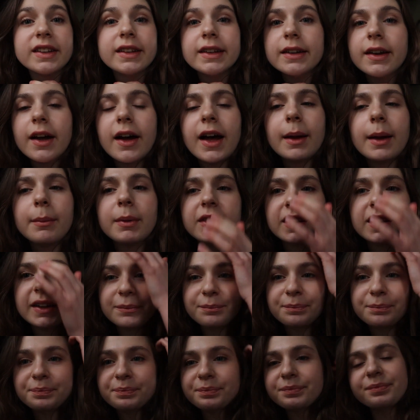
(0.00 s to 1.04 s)
did not happen
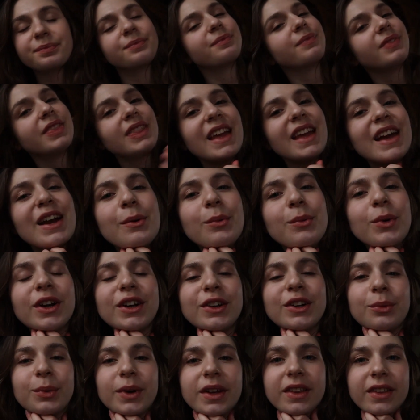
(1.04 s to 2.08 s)
there. I
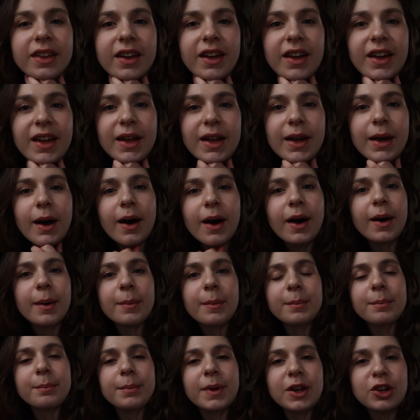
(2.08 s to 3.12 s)
worked with
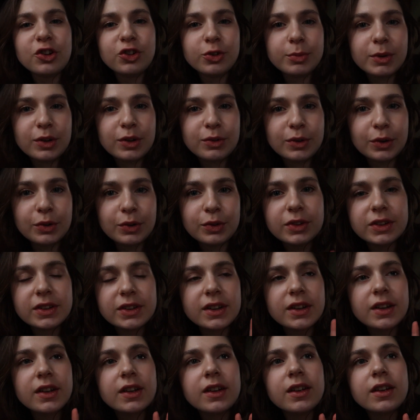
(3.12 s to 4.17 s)
Benjamin
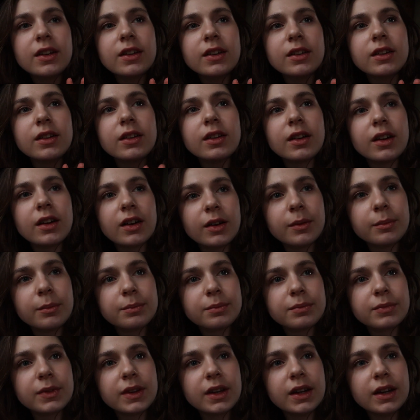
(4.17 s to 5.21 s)
Rose,
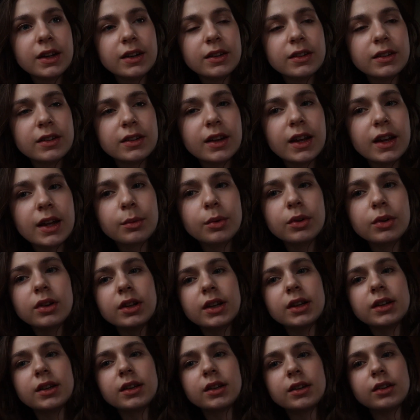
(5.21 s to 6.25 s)
and I
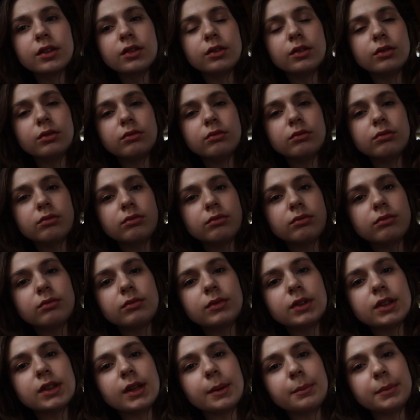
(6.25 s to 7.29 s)
will include
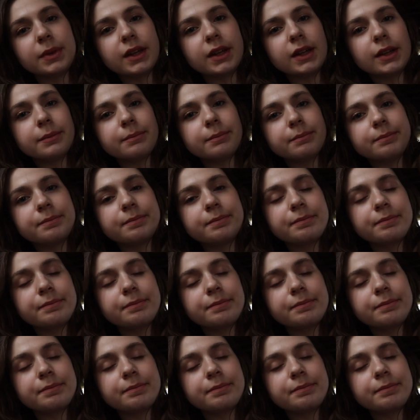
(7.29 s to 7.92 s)
something.